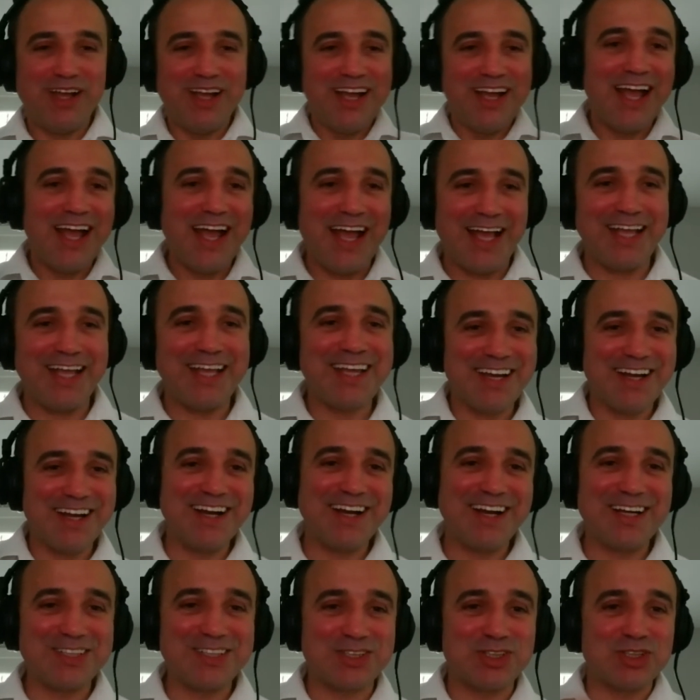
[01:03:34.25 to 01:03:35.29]
Hey,
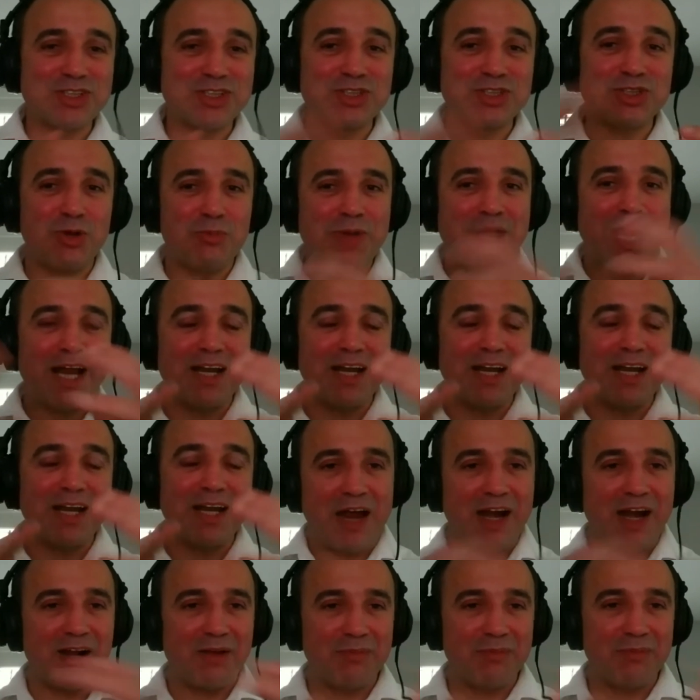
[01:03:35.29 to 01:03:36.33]
so many
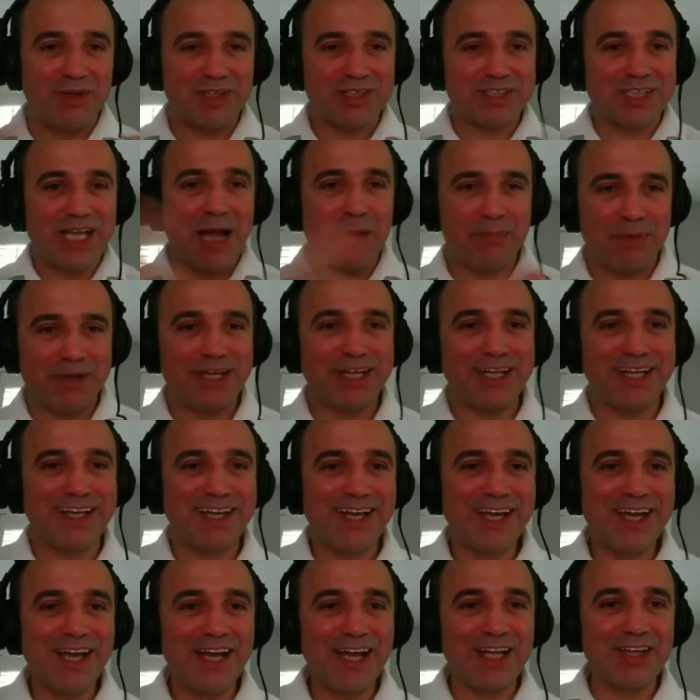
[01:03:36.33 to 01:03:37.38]
variables happening,
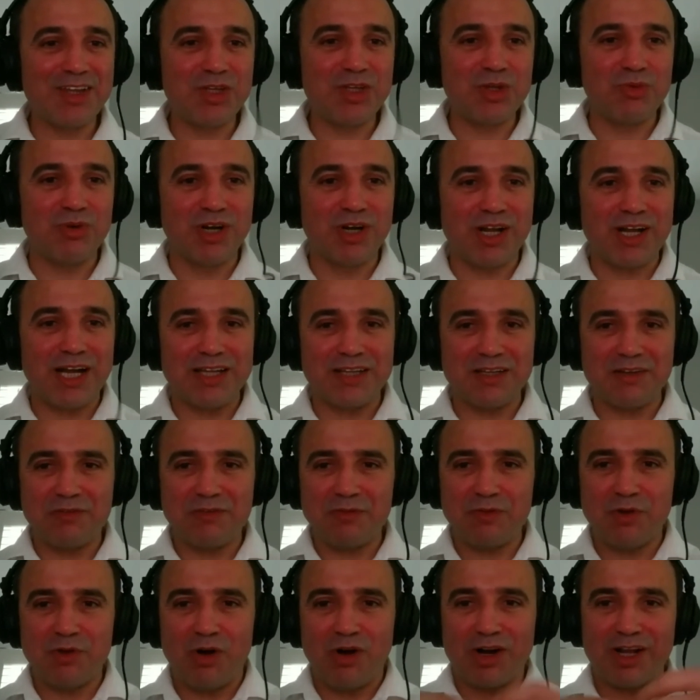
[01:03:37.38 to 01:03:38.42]
and you were kind of
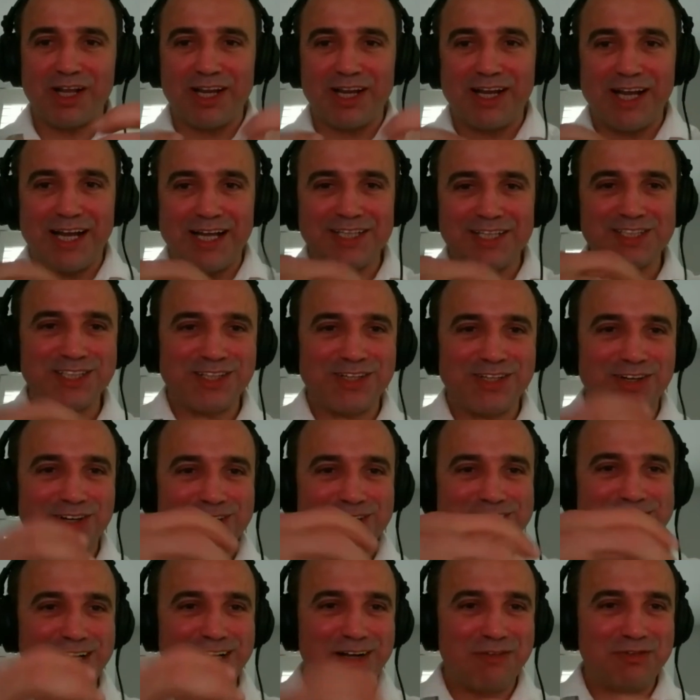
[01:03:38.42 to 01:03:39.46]
organizing
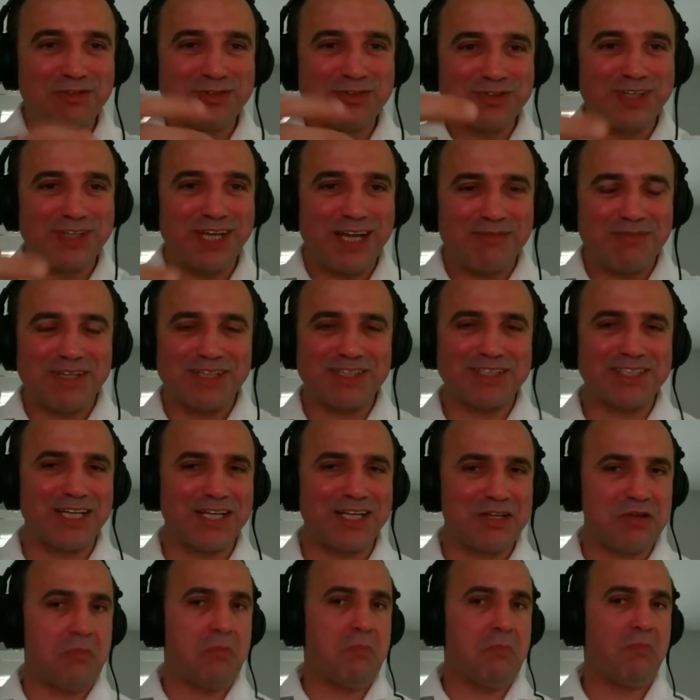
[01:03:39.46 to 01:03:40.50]
yourself to them. I was
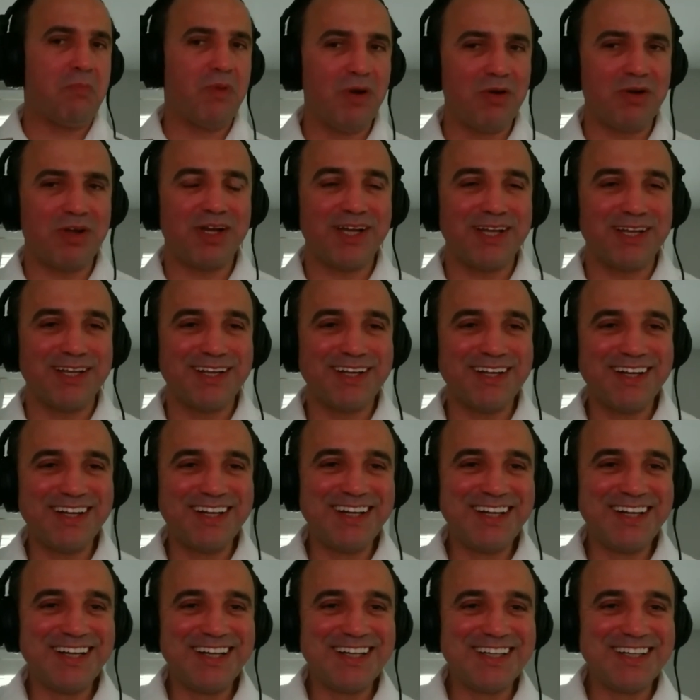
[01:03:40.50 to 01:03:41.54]
like, okay,
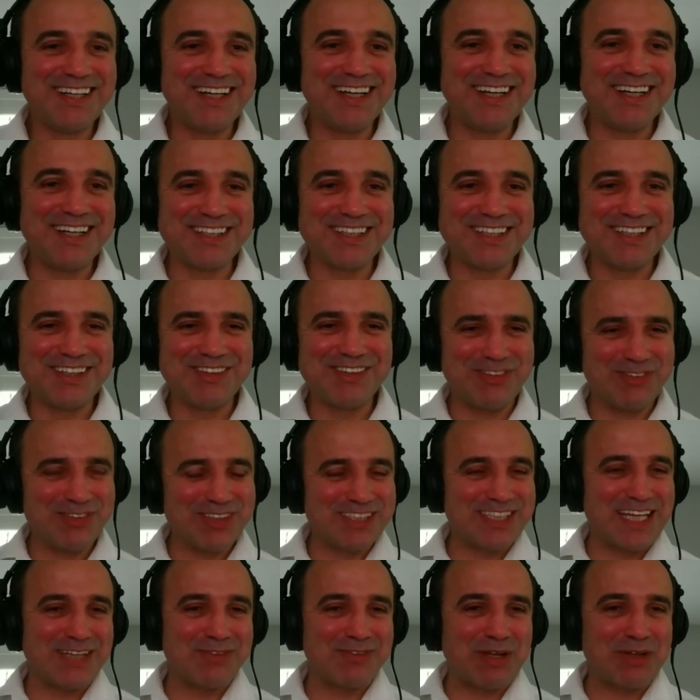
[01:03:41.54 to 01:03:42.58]

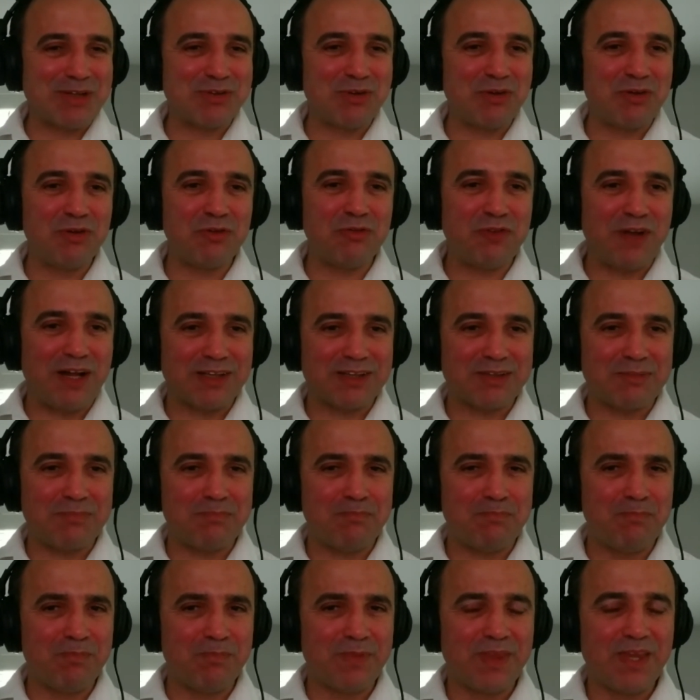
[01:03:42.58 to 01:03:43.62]
was that what you felt?
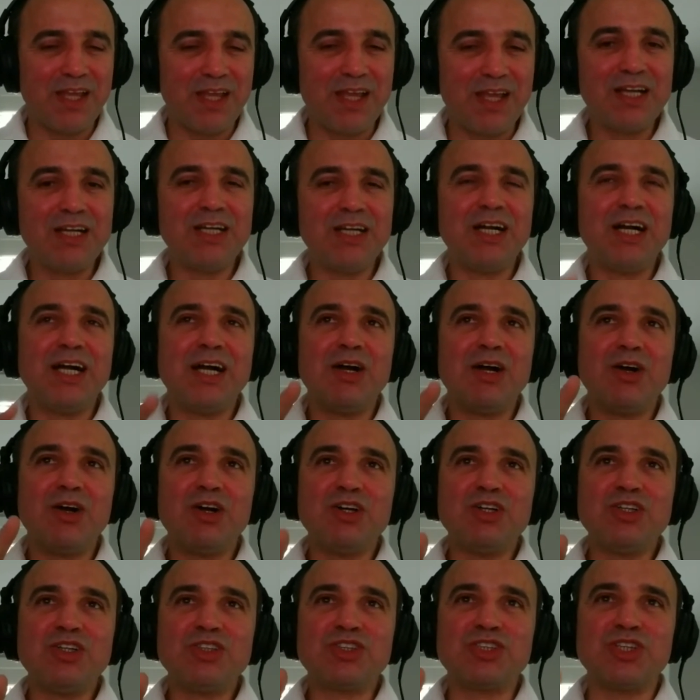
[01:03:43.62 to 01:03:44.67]

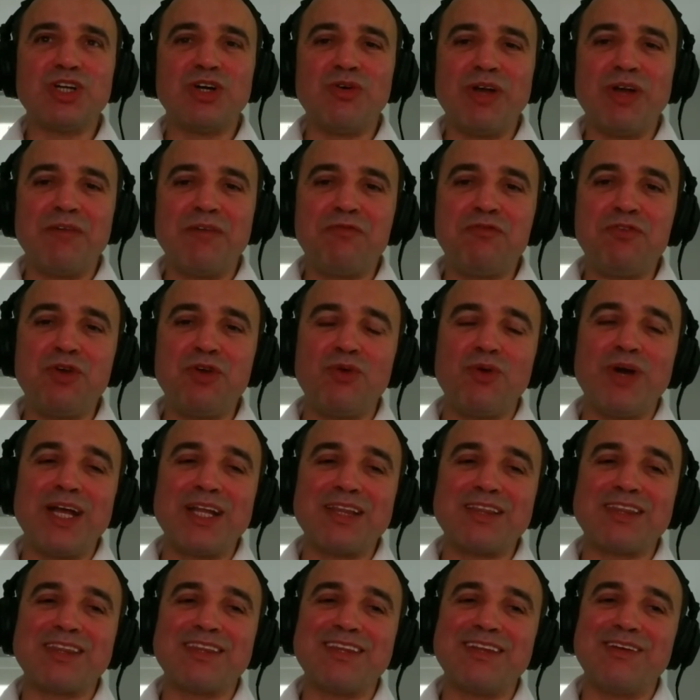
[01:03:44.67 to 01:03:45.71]
So if you
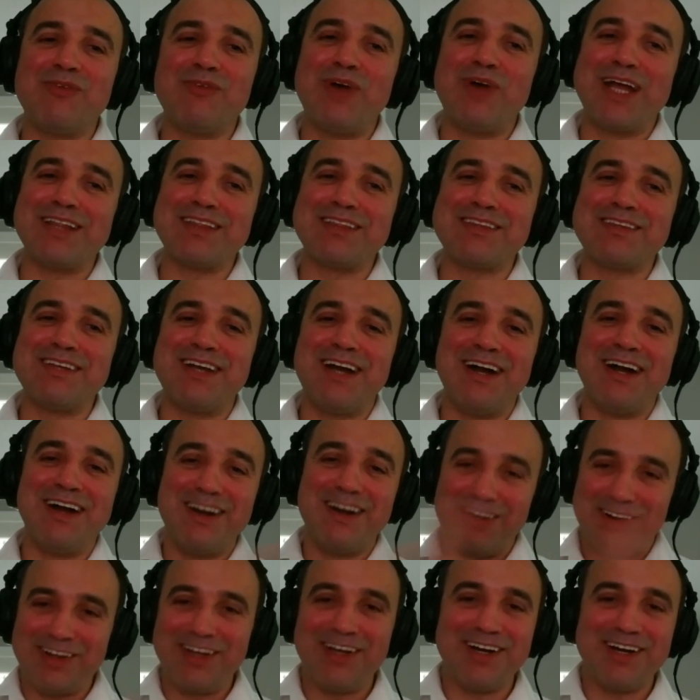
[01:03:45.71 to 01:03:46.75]
had went
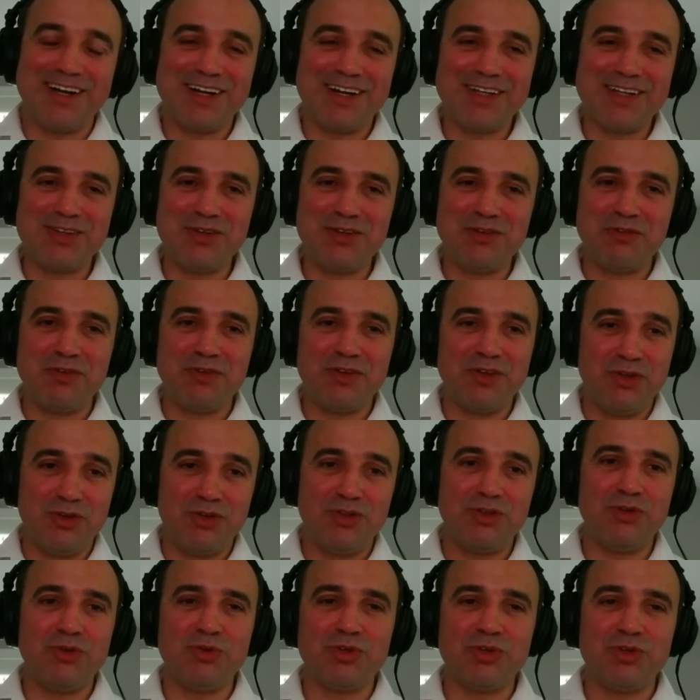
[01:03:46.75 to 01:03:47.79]
earlier,
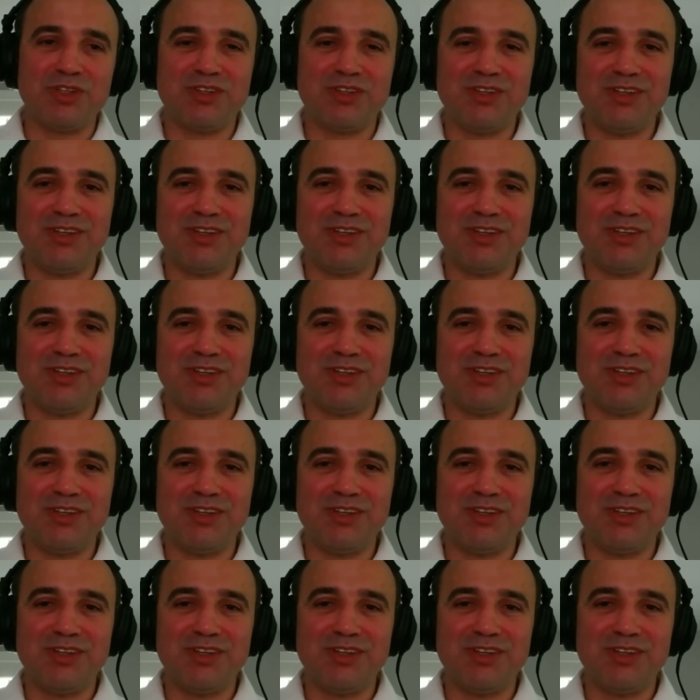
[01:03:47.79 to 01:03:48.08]
you would